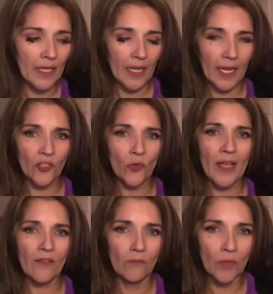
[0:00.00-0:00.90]
And you
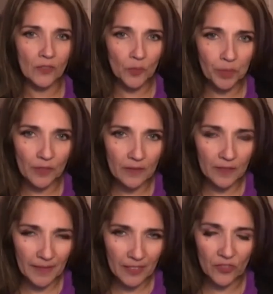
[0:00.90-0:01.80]
have multiple
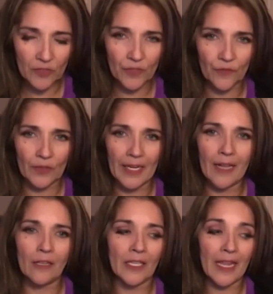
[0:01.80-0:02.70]
dimensions of
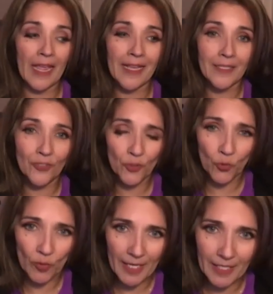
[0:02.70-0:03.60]
reality as you're
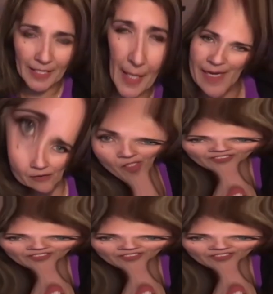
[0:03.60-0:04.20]
writing it out